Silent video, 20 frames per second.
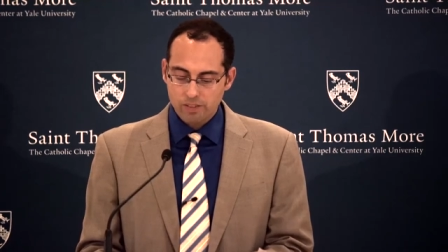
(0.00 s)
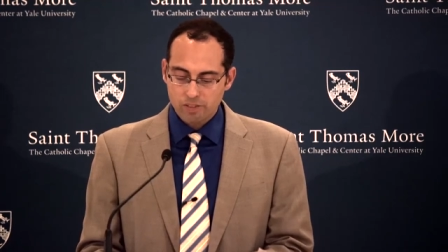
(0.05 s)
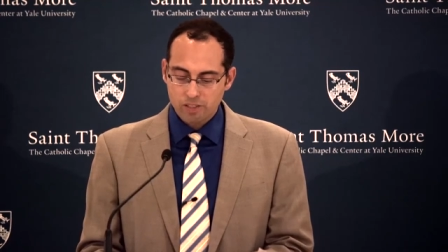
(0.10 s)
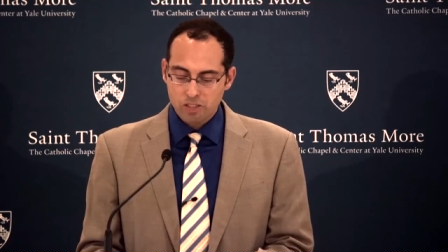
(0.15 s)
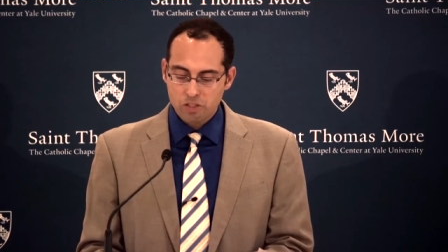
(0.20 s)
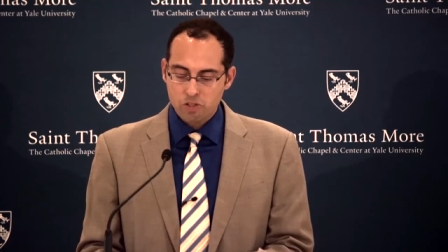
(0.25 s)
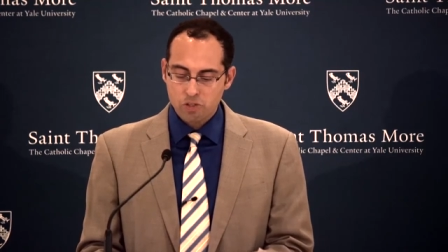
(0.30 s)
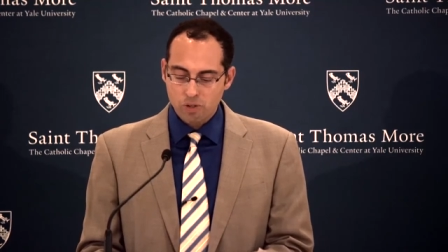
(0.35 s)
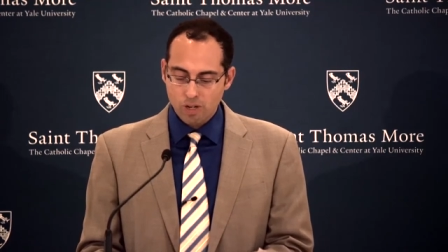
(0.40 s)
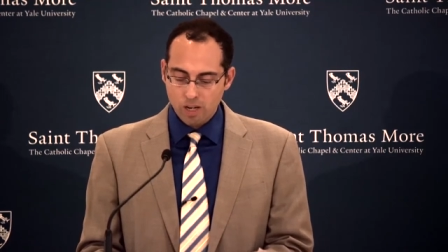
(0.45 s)

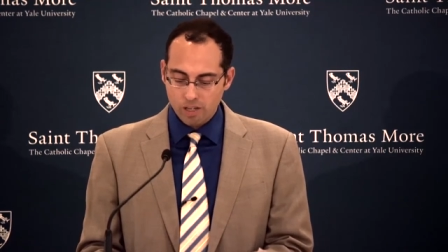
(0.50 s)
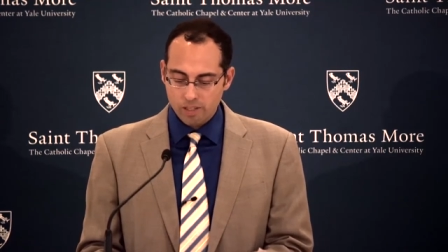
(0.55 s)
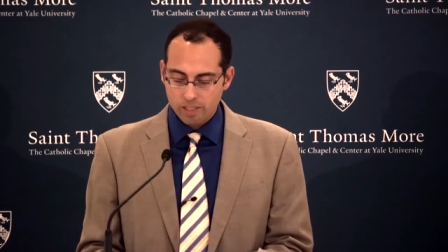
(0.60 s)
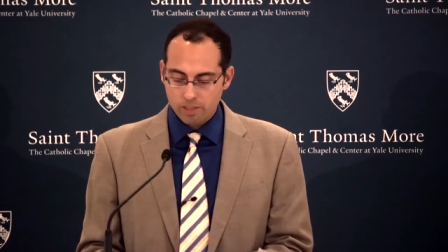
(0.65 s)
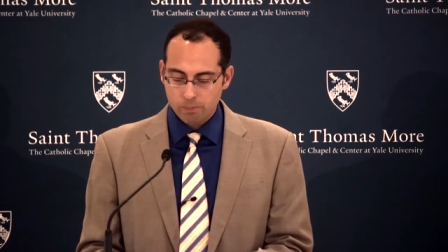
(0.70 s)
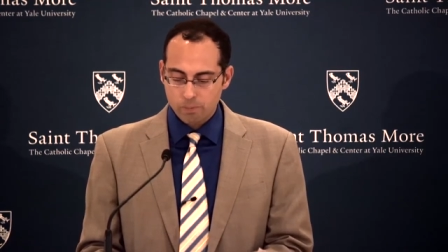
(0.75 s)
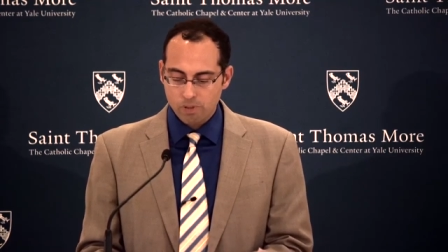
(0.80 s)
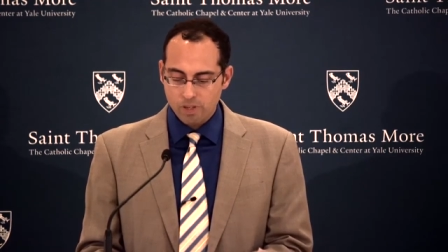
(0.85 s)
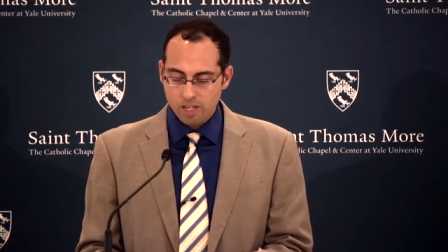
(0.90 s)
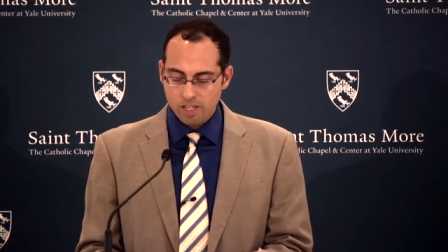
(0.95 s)
the
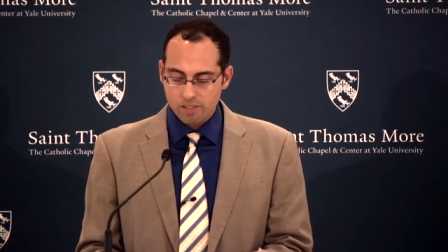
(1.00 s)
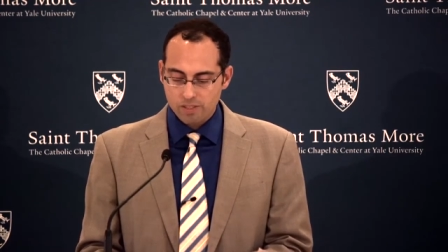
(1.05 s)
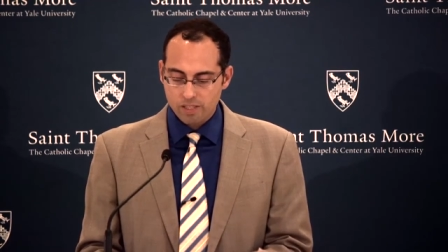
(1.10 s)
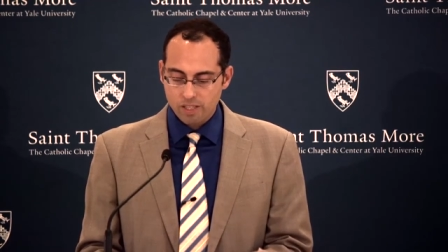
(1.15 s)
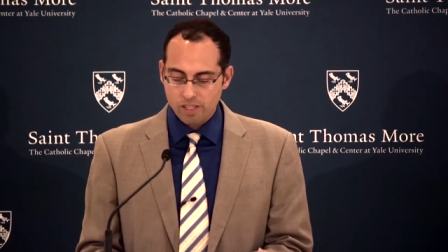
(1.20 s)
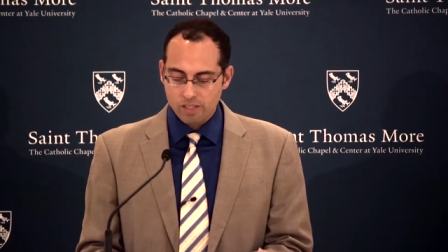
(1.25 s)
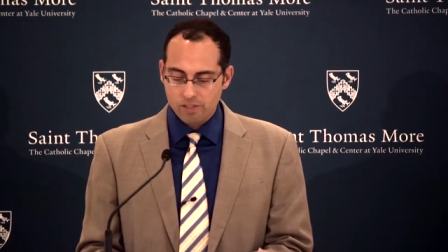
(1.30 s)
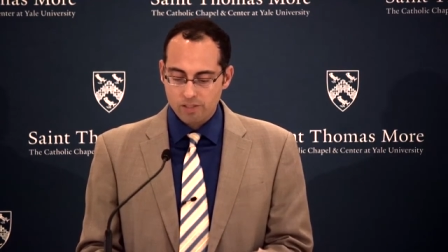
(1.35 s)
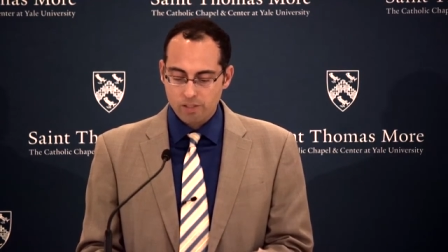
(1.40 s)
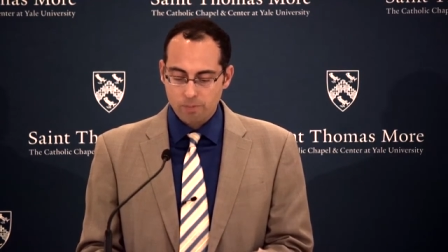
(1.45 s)
enshrouding
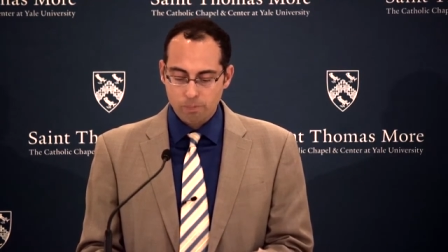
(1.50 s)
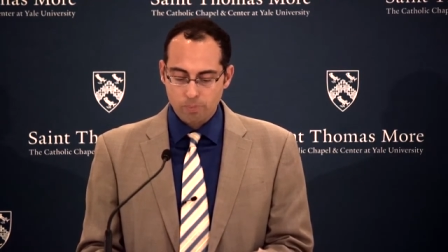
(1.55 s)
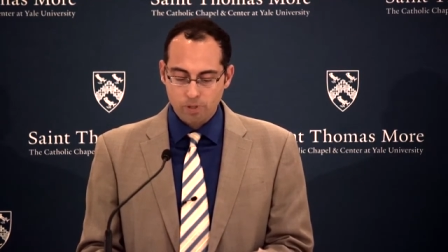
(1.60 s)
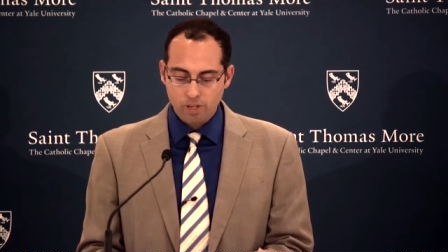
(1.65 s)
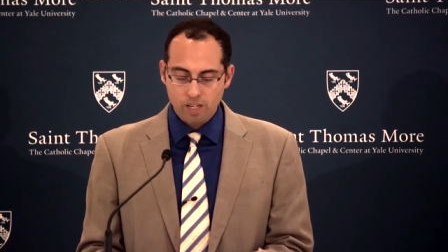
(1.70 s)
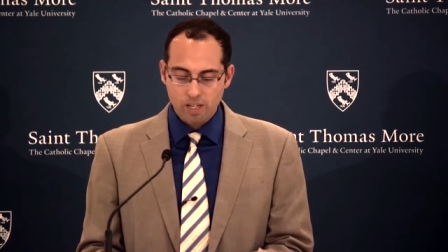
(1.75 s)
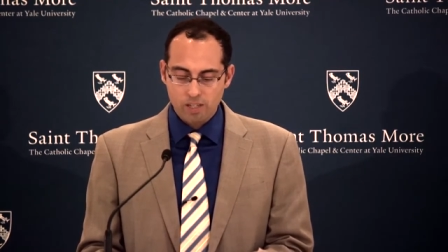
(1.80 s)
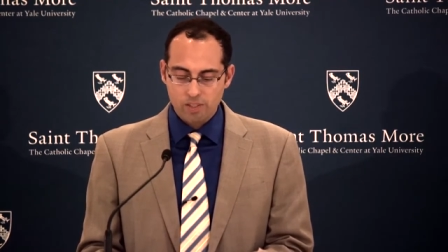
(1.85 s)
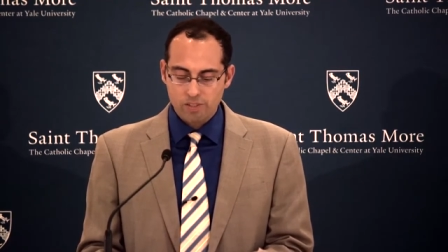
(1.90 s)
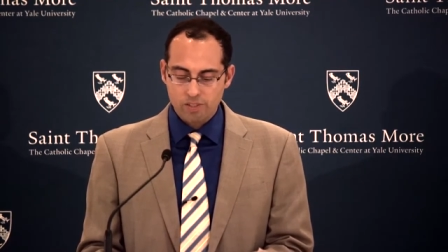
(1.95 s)
process, the
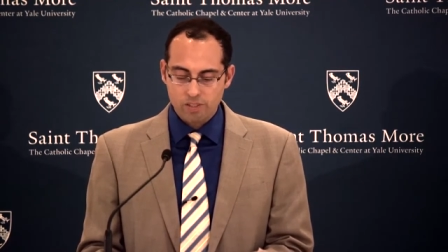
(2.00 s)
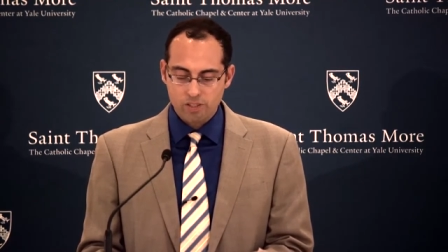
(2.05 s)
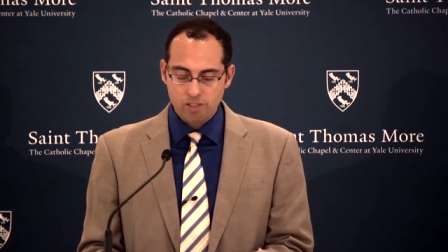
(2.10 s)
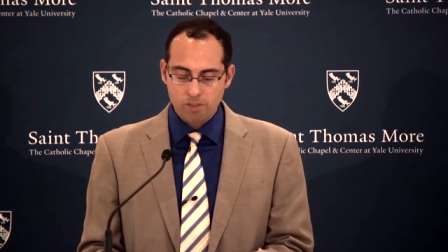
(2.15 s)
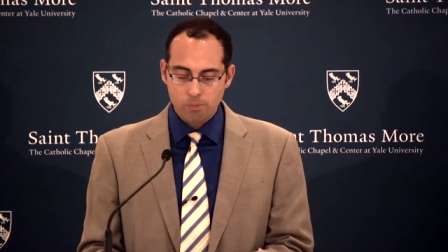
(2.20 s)
prayers that